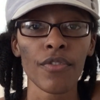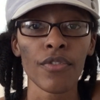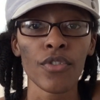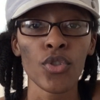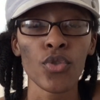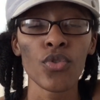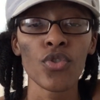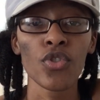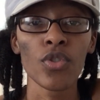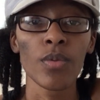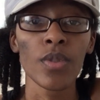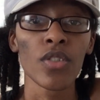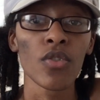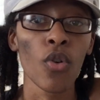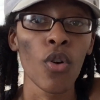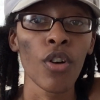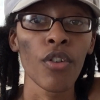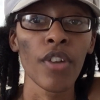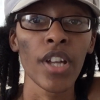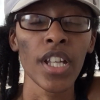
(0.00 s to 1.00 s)
YouTube is
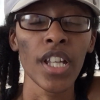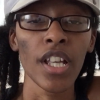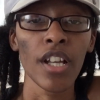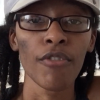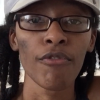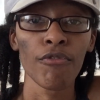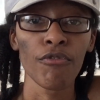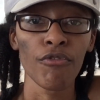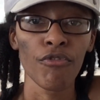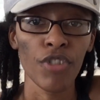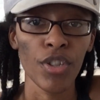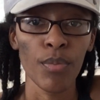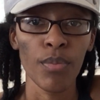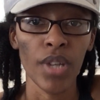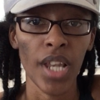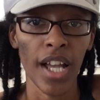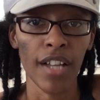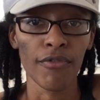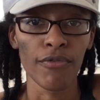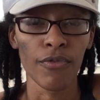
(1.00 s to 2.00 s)
already a free
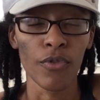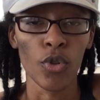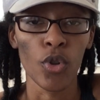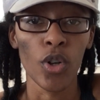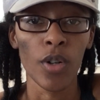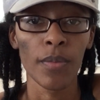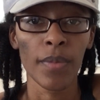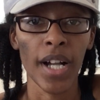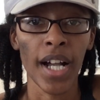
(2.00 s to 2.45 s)
platform,